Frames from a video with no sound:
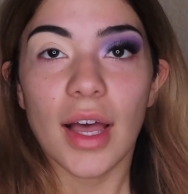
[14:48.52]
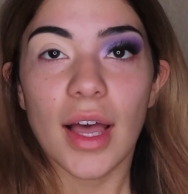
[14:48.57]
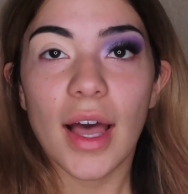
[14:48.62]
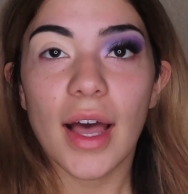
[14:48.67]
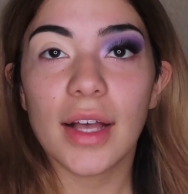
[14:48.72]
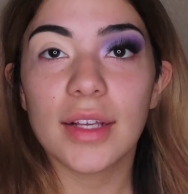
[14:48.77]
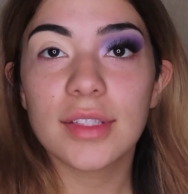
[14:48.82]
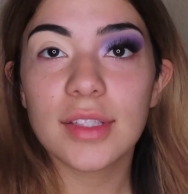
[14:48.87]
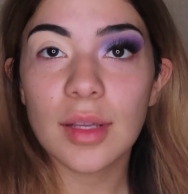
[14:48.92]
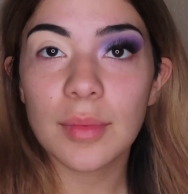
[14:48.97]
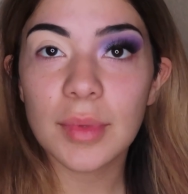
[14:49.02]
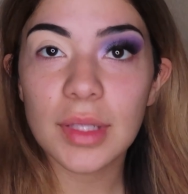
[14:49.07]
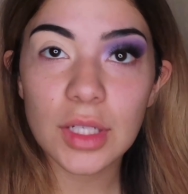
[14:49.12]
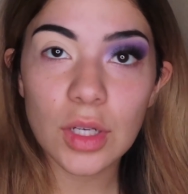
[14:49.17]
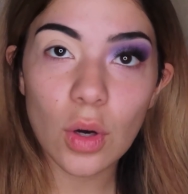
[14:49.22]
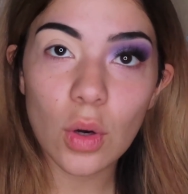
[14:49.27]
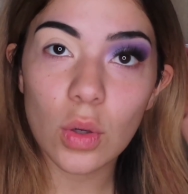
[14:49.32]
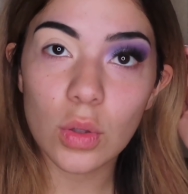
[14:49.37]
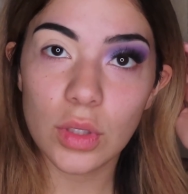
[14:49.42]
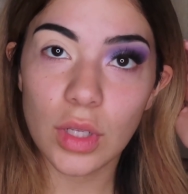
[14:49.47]
has something to
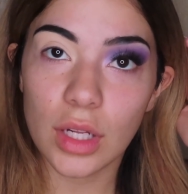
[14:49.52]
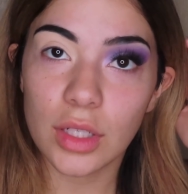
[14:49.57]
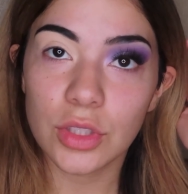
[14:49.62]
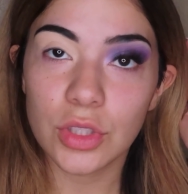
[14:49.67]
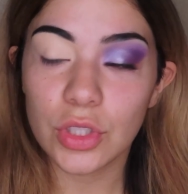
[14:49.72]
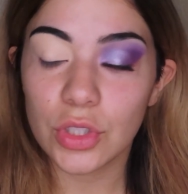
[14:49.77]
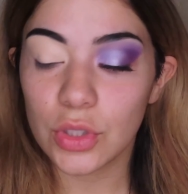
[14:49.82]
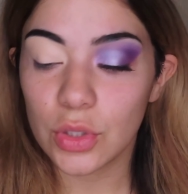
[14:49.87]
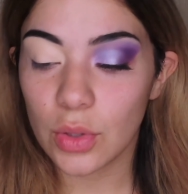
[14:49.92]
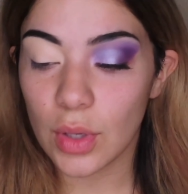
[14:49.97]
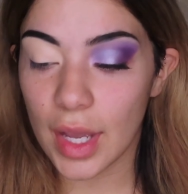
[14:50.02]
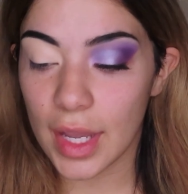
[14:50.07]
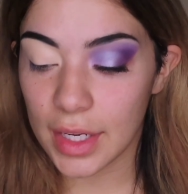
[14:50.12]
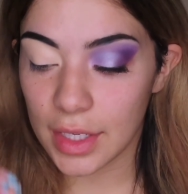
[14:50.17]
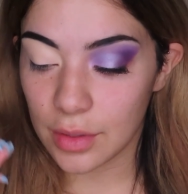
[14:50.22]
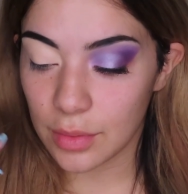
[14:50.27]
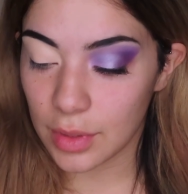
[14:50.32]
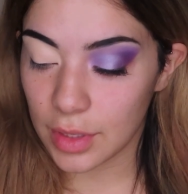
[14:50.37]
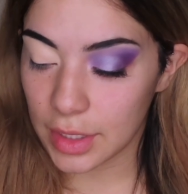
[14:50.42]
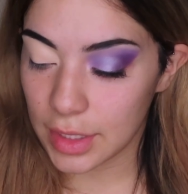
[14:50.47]
hold on to and
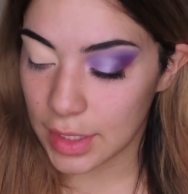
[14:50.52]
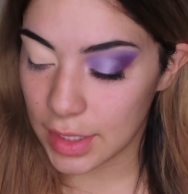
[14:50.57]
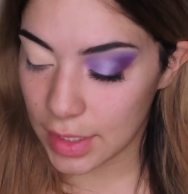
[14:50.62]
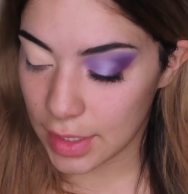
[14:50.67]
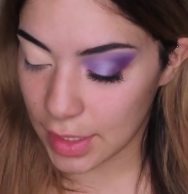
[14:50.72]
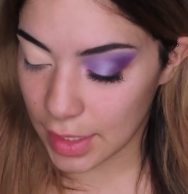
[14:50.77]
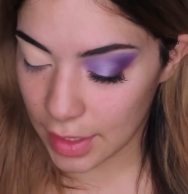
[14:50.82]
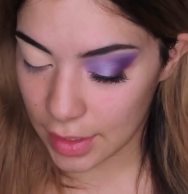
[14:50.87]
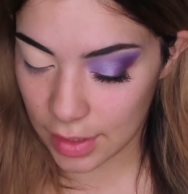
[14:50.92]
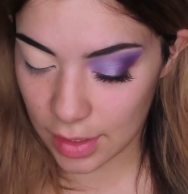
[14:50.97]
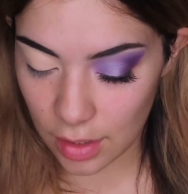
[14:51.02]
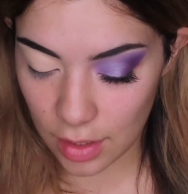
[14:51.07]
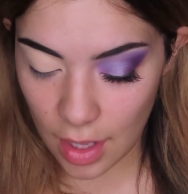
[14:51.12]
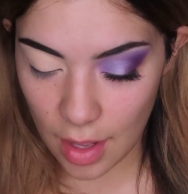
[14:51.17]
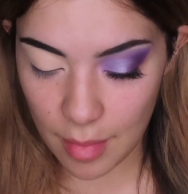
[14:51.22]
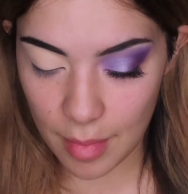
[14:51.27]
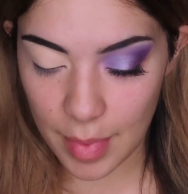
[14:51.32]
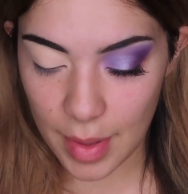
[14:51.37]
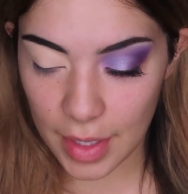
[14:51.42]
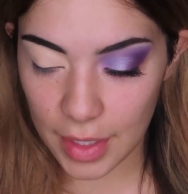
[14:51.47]
it really sticks a
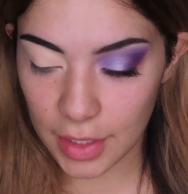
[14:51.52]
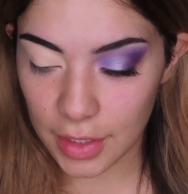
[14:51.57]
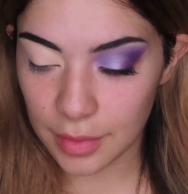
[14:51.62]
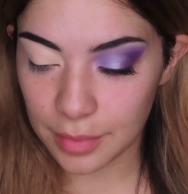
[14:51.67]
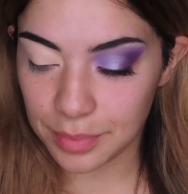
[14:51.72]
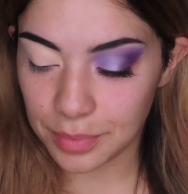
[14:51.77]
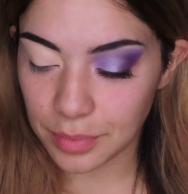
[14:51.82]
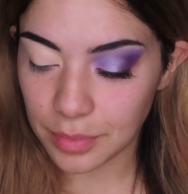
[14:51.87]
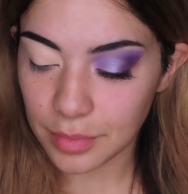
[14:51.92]
lot better.